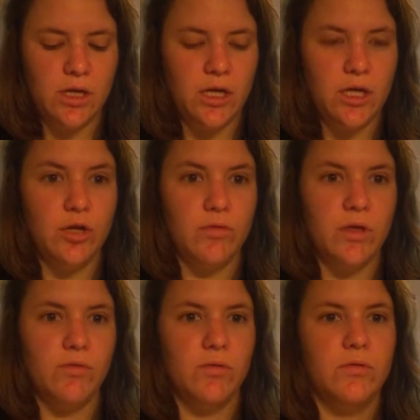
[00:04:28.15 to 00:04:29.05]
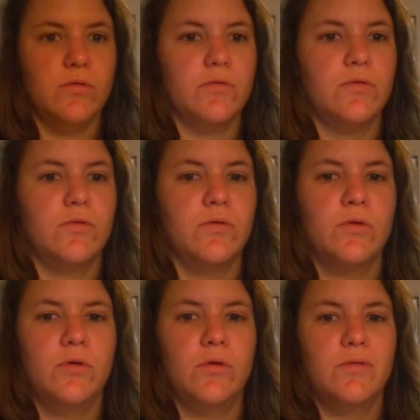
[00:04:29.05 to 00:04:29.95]
92 equals
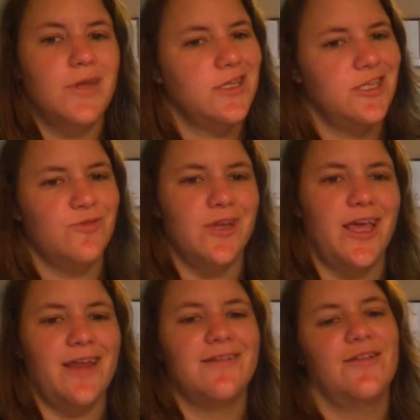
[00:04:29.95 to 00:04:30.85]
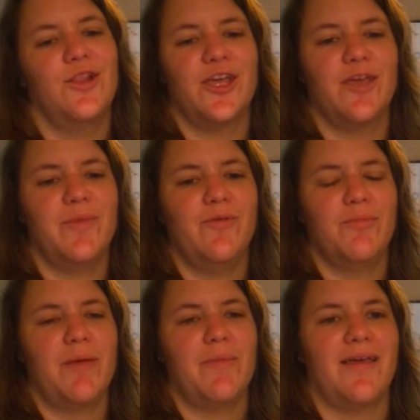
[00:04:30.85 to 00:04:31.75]
28. Look at me with
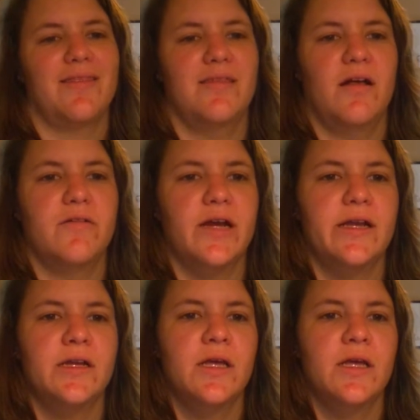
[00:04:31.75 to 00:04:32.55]
my math. All right.